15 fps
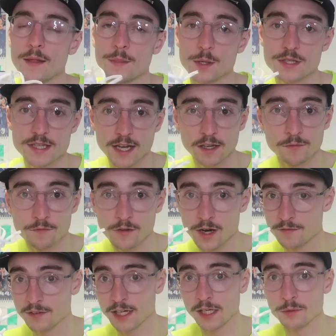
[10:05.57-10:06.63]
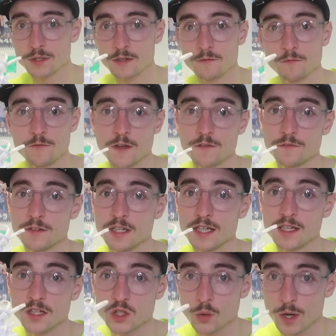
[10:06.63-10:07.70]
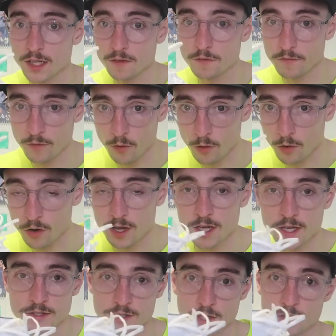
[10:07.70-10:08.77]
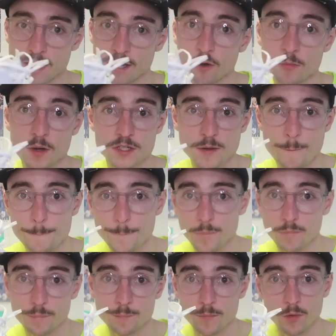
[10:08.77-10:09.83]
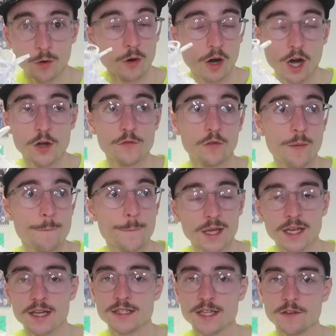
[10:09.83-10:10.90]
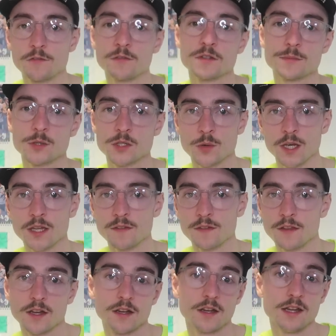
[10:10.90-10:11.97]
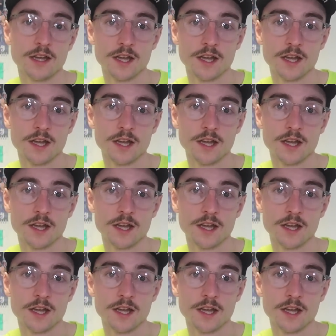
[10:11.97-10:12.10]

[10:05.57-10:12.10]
and the second five K was in fifteen twenty-four. So yeah, almost a, or over a minute difference between the